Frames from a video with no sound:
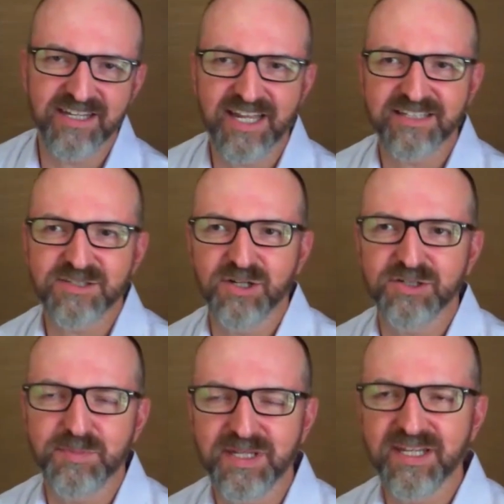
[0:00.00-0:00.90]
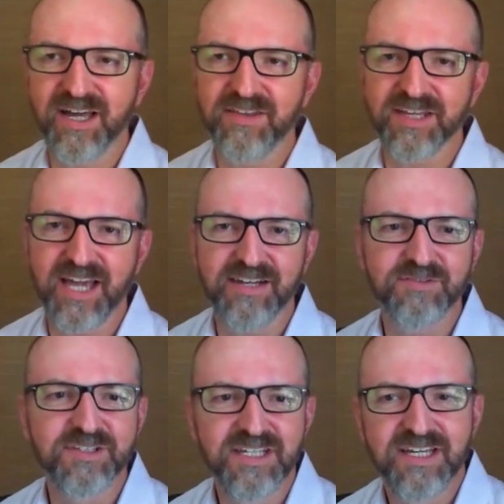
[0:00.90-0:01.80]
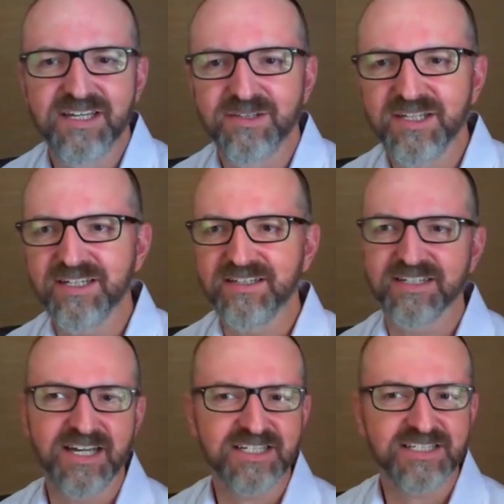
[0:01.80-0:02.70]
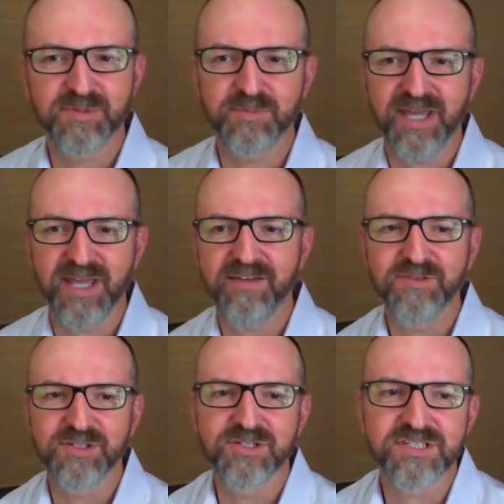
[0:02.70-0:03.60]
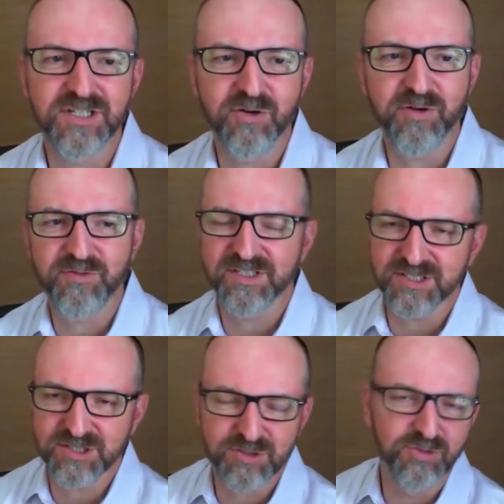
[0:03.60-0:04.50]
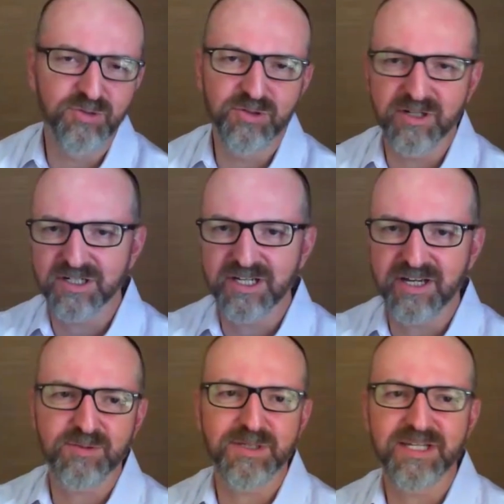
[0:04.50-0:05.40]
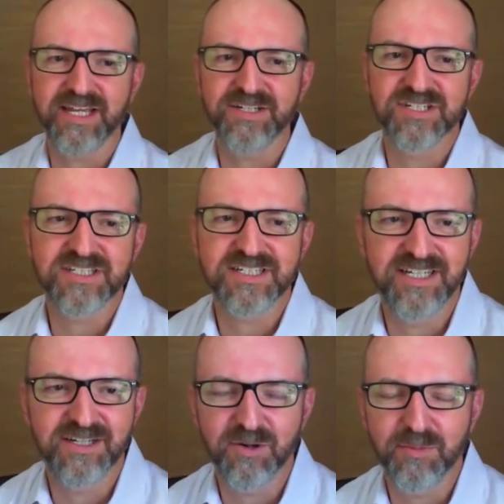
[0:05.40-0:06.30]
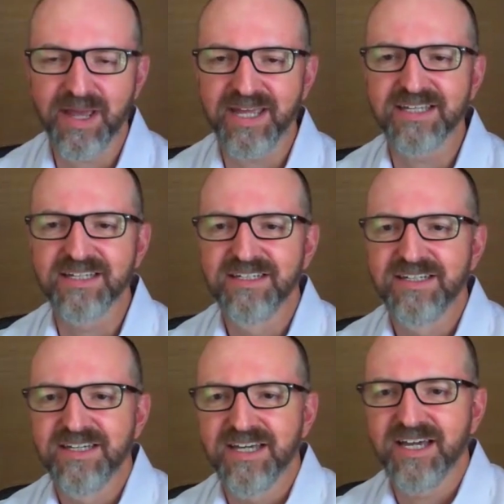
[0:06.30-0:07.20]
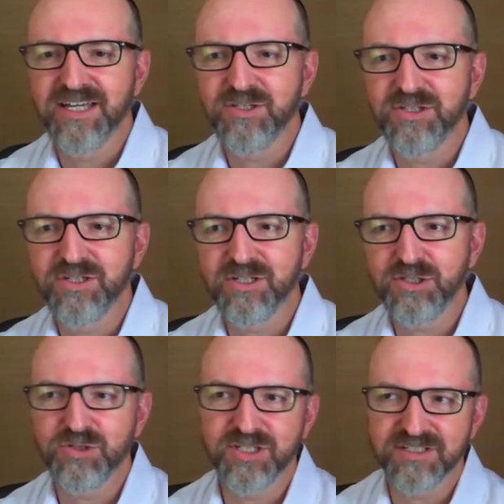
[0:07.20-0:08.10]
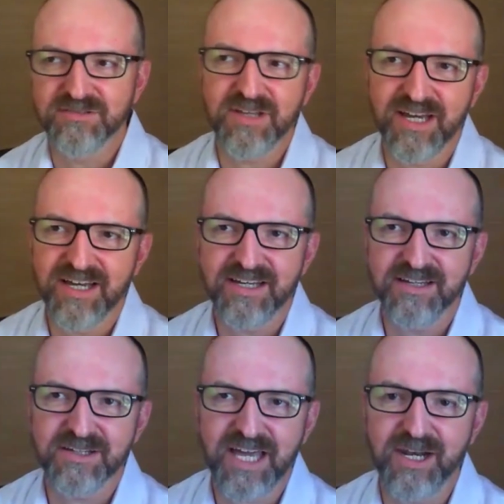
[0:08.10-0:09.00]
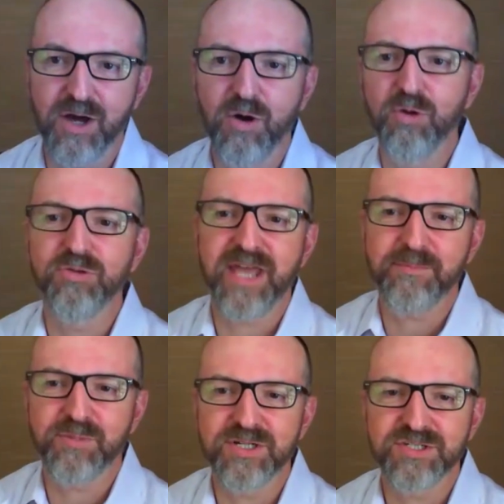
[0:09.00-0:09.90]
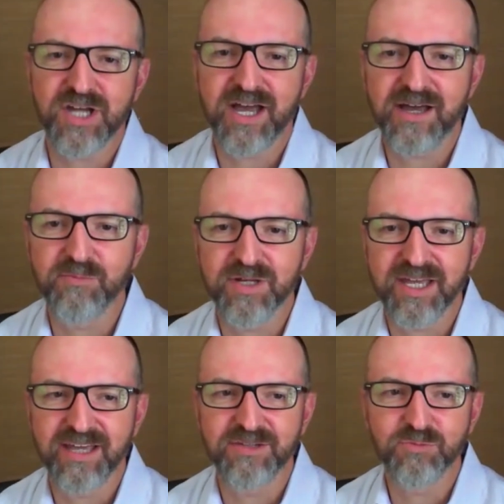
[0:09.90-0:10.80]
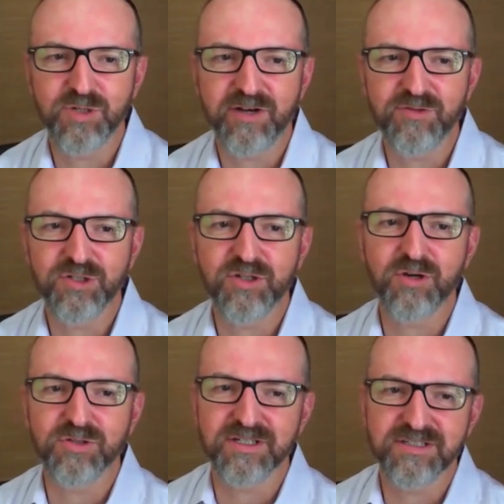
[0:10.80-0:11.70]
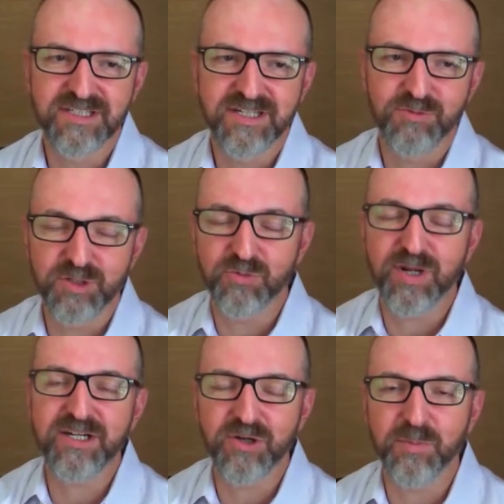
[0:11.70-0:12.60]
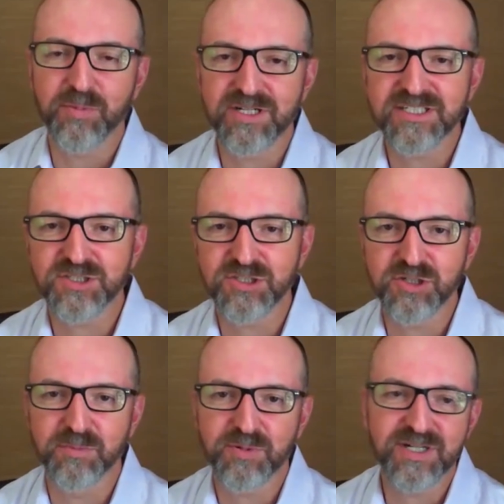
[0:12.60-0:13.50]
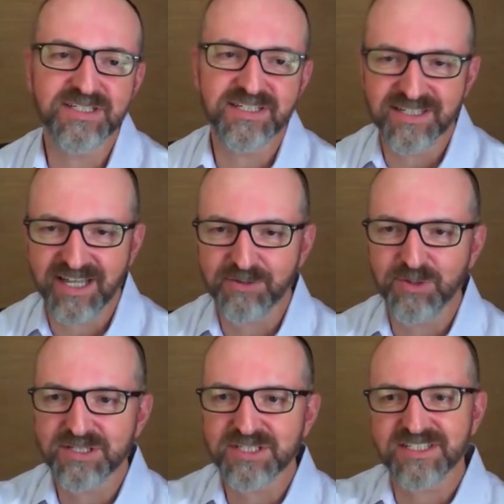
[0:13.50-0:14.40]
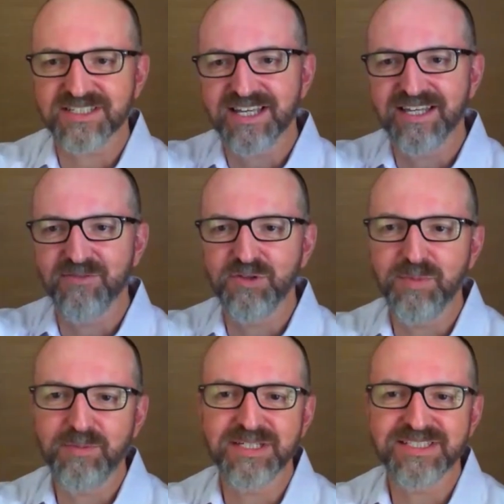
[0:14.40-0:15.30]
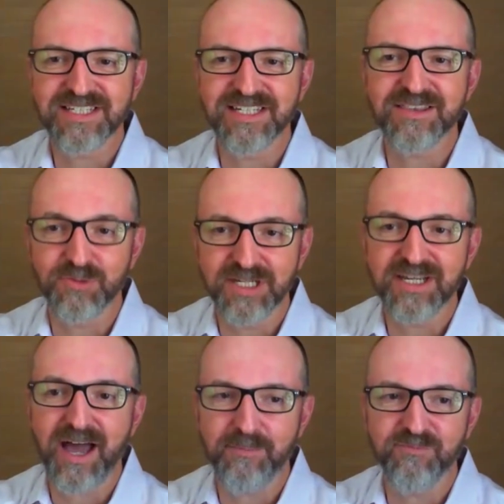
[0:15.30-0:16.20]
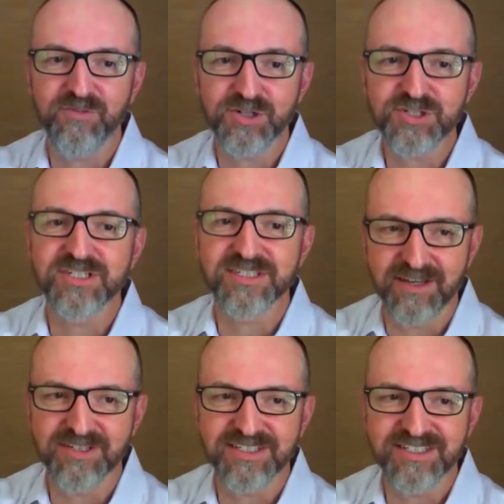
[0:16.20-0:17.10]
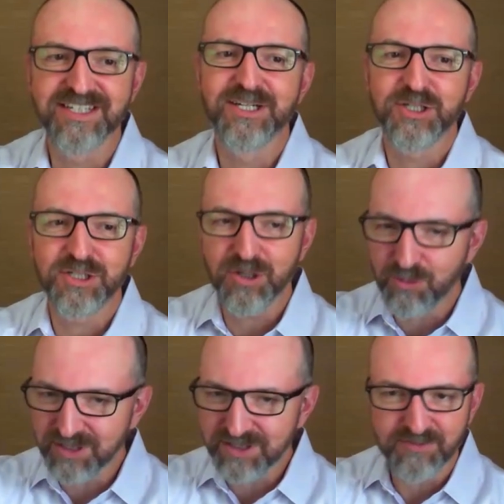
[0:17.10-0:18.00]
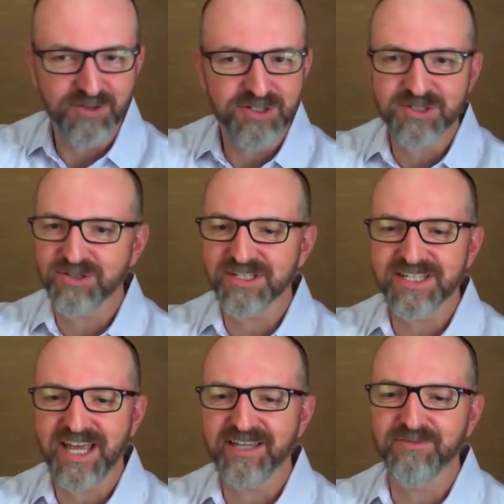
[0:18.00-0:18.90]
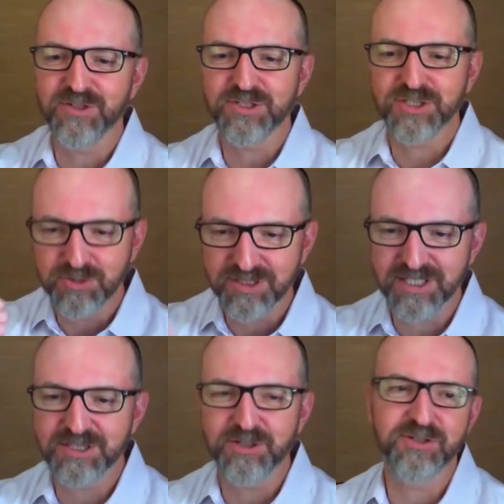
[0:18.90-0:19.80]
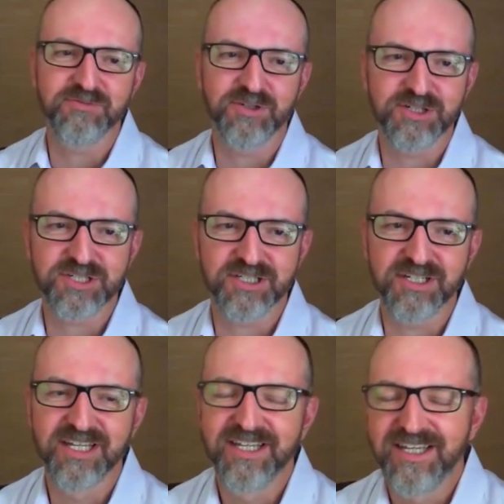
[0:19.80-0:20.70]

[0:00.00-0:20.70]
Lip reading: And that, depending on the kind of the customer behaviors, if it's a school or a government agency or a bank, you can kind of hold that print job. And whenever when you're ready to go print it, you can print it. And like Wes said, if you maybe sent 3 versions of it, you don't want the first or the second version, you want the third version.